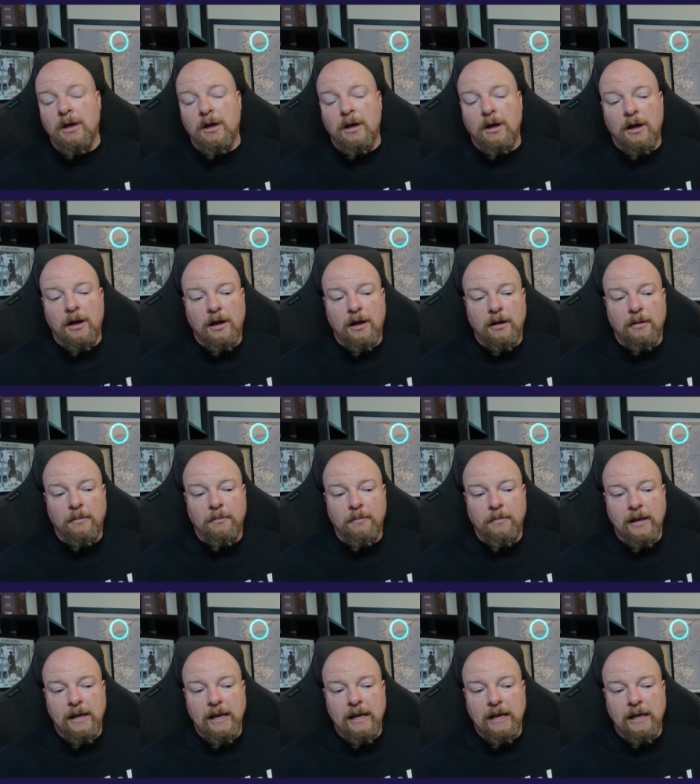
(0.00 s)
Um,
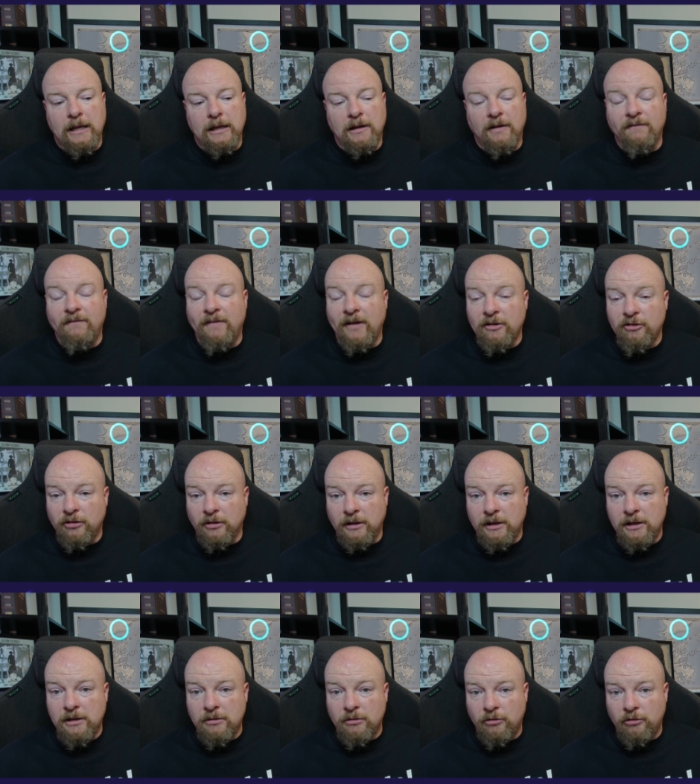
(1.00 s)
and
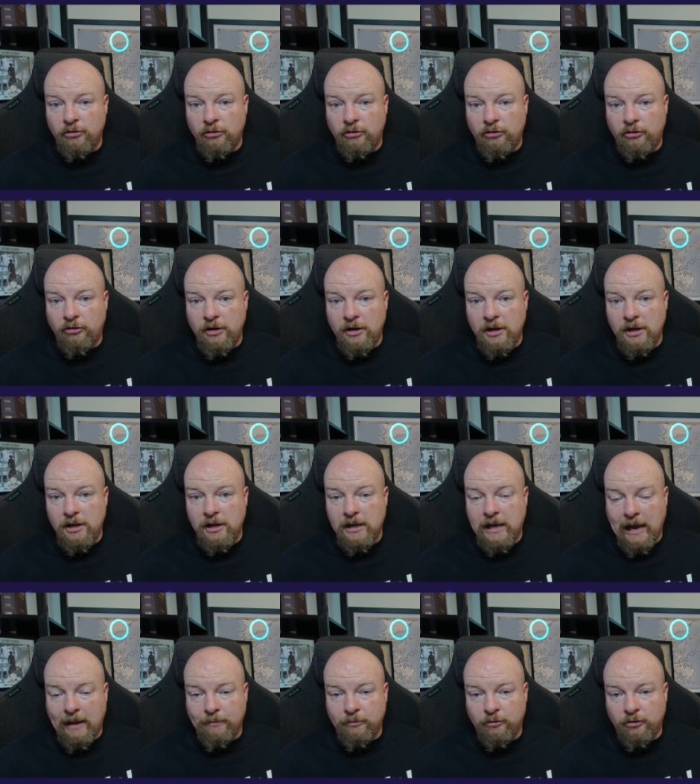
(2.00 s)
eventually she
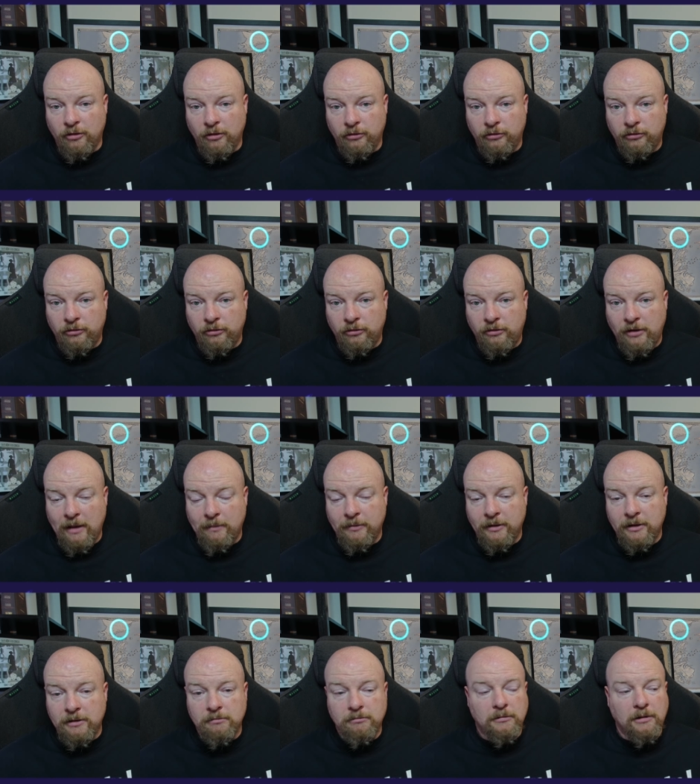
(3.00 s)
captures
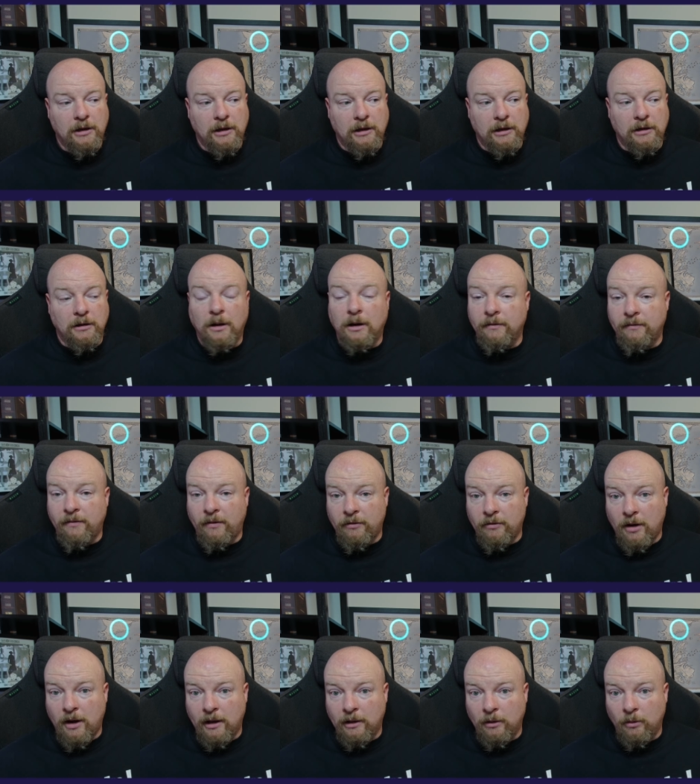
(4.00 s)
Tamlin and a lot of the other
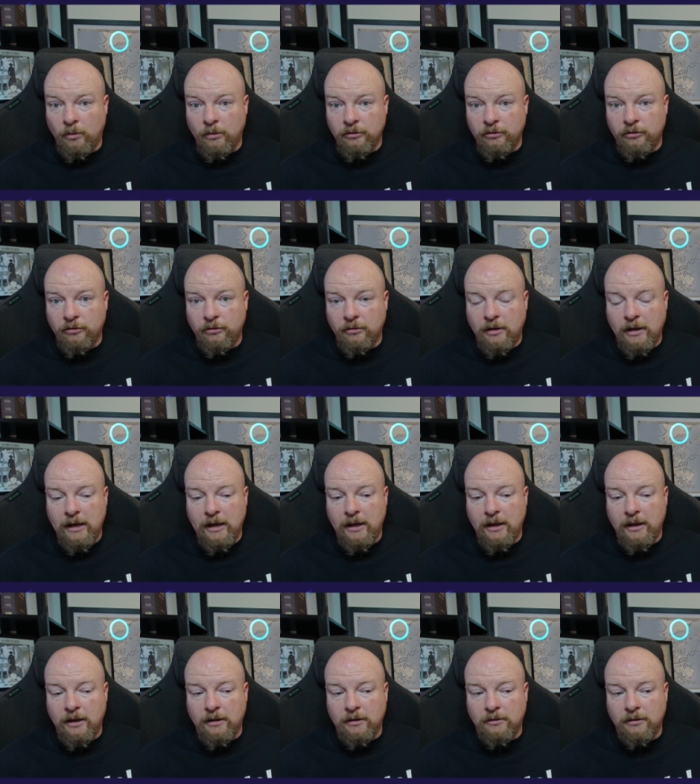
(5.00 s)
High Lords,
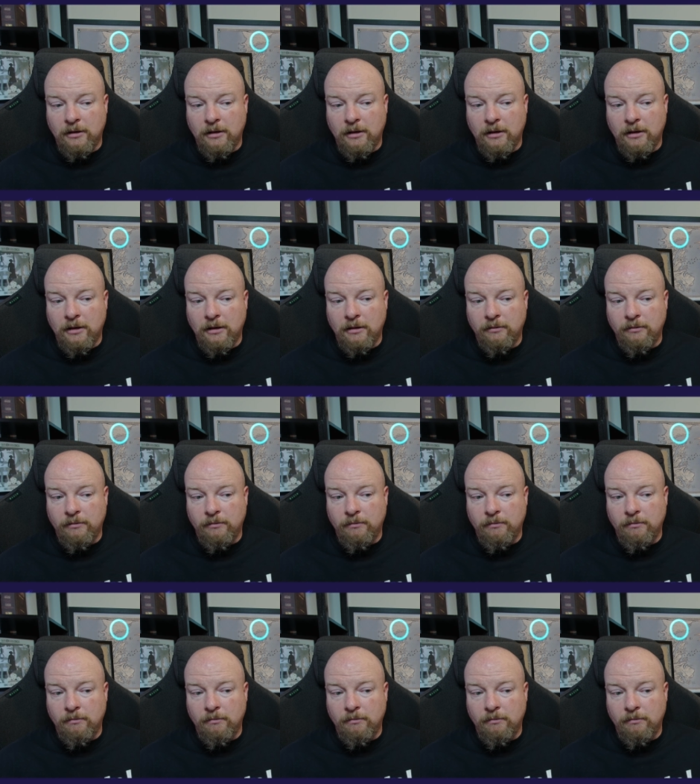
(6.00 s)
and uh,
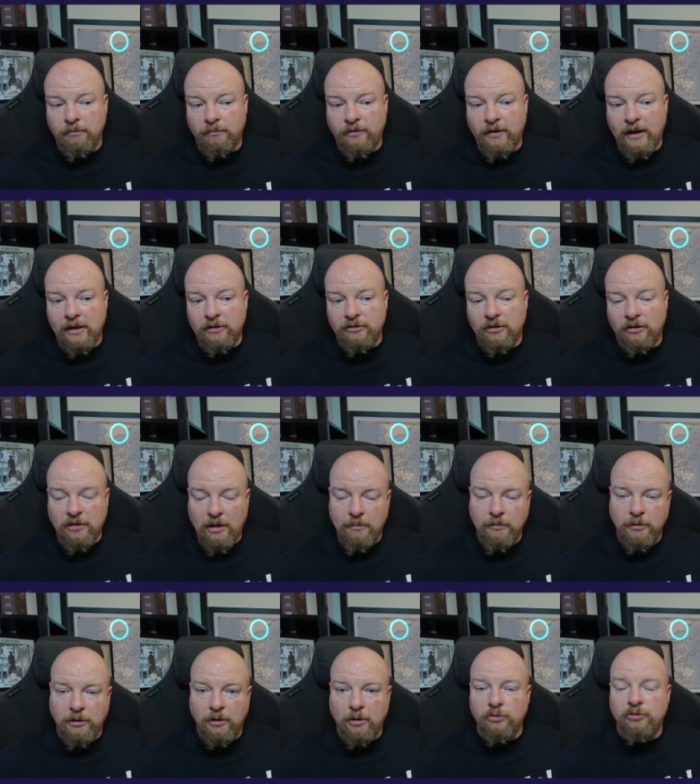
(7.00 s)
Freya says, I'm
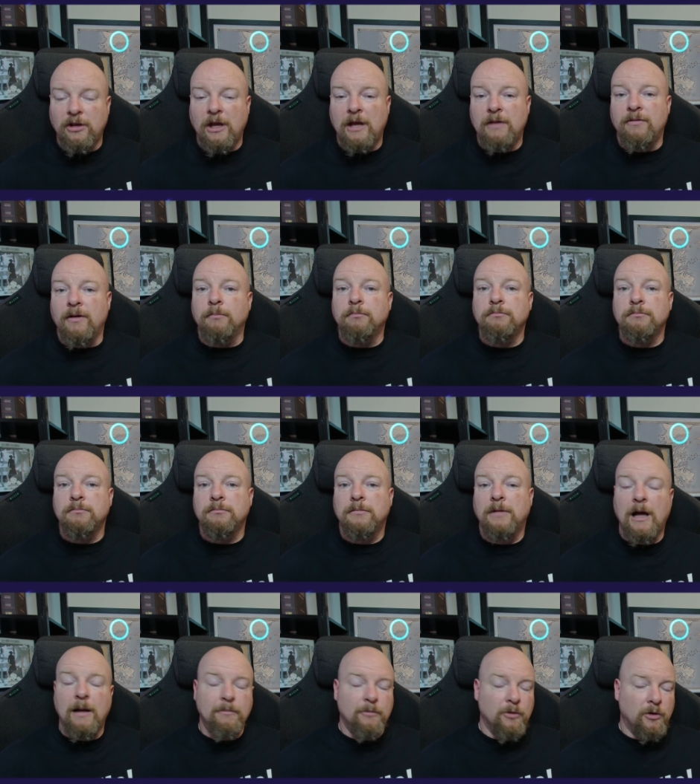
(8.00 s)
going to go save him.
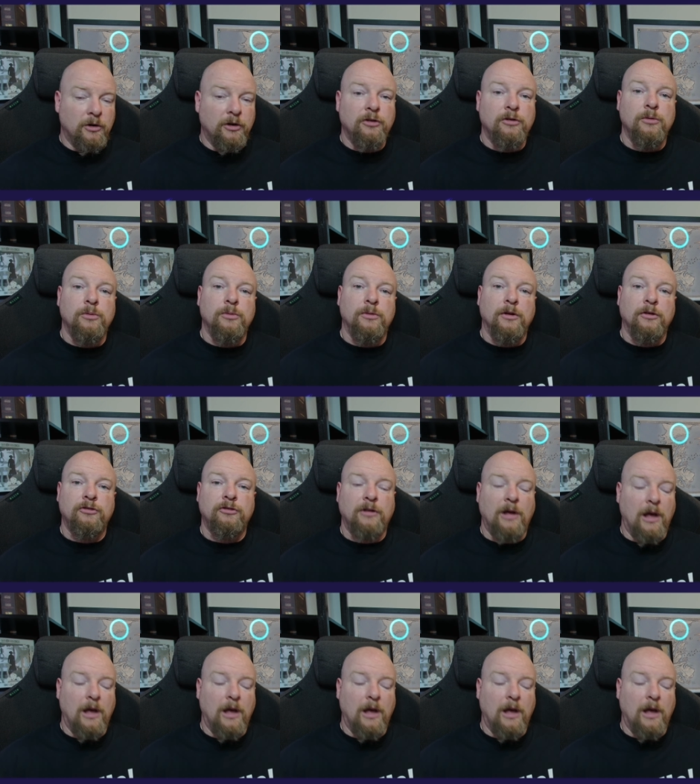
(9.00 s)
I'm going to do this.